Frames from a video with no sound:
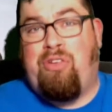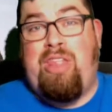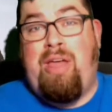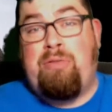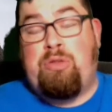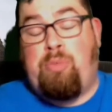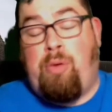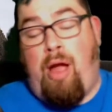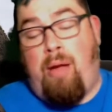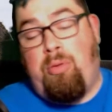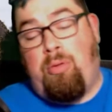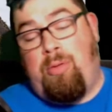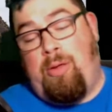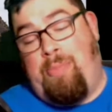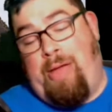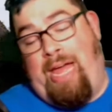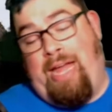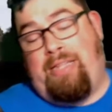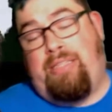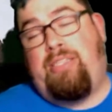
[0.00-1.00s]
That was probably
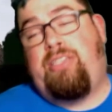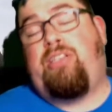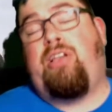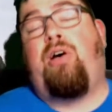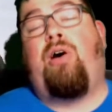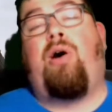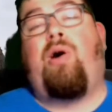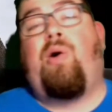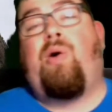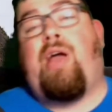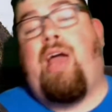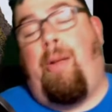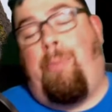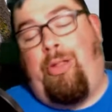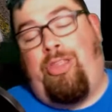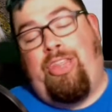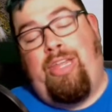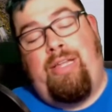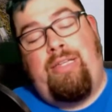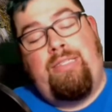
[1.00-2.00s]
bad. So, a couple
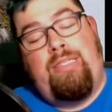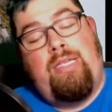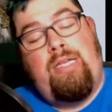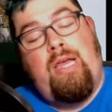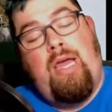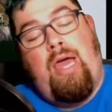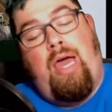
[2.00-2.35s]
things.